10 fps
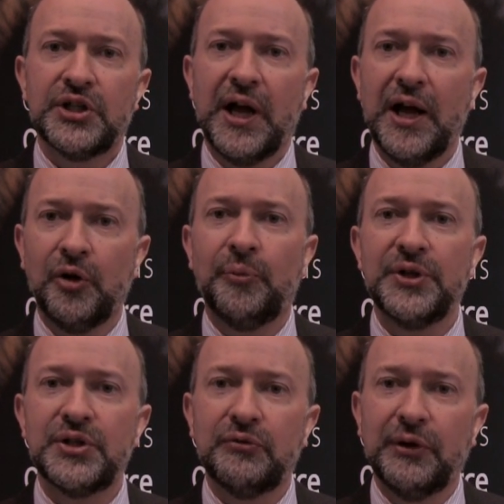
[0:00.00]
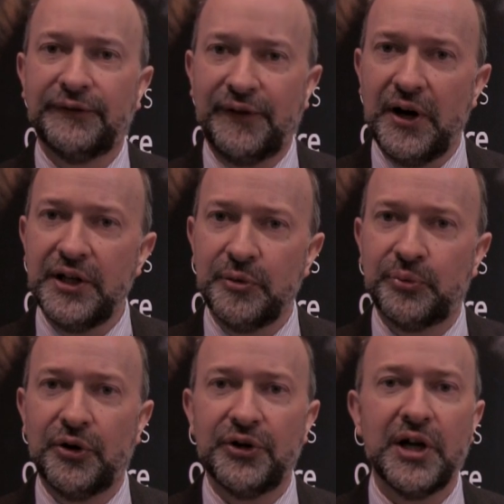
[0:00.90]
to help us refine the
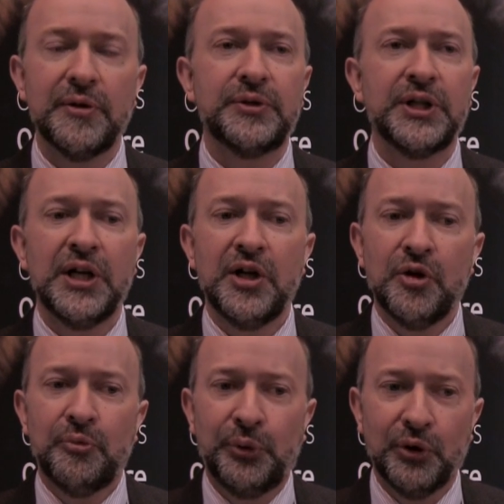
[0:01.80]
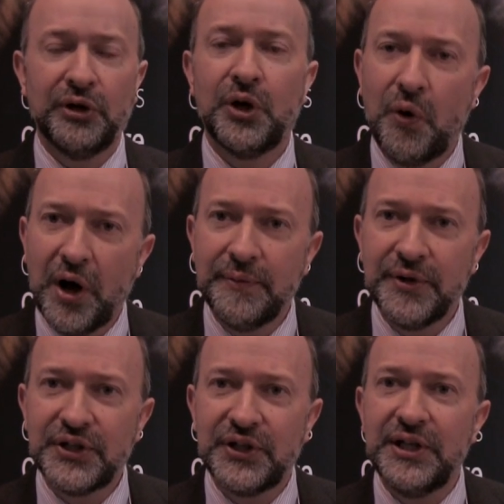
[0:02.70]
product, put
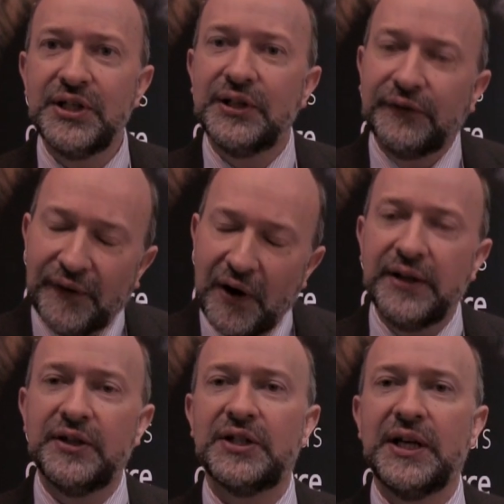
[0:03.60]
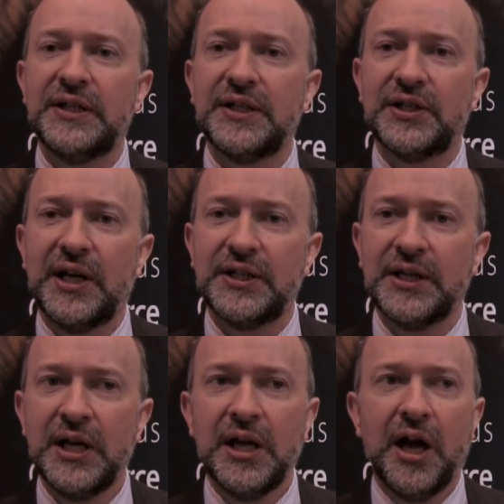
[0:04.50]
requirements in, define the data
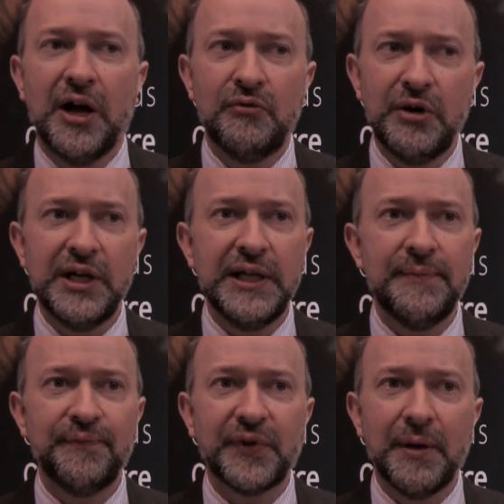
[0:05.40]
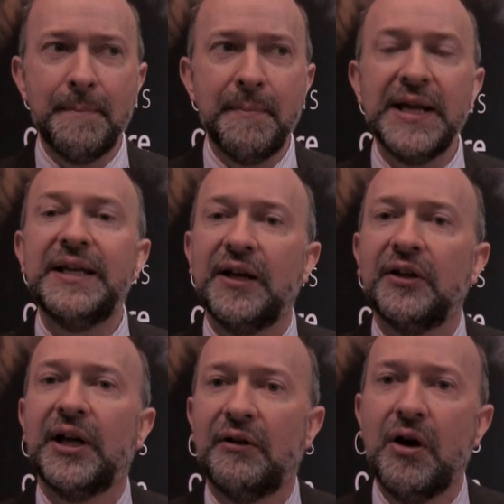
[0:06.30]
sets, and really make
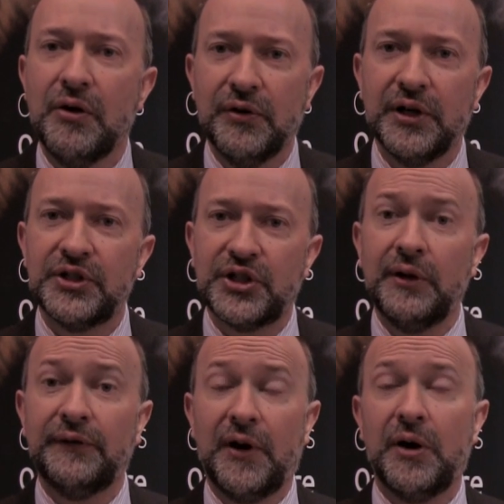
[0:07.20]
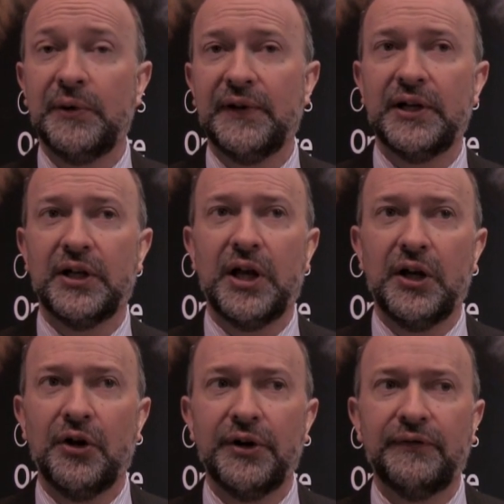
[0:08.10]
it their own. And so far we've had
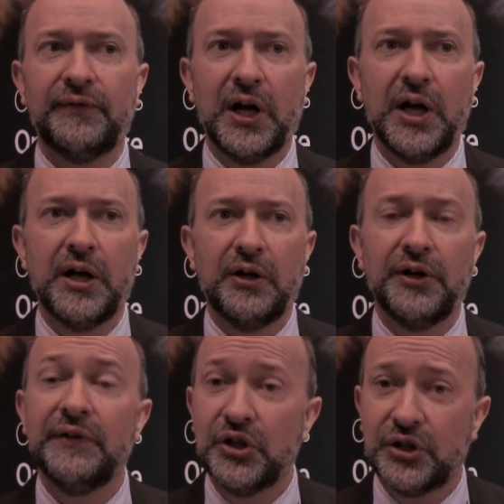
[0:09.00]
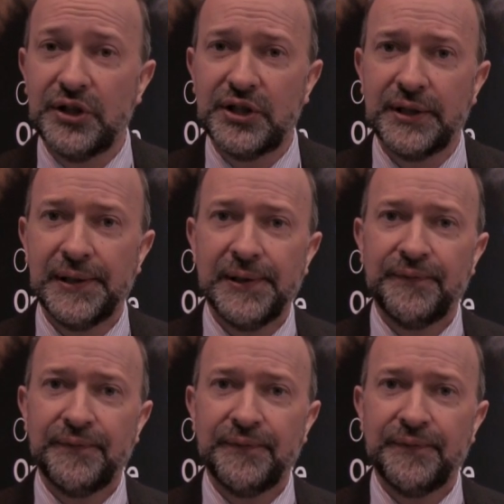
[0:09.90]
a lot of interest.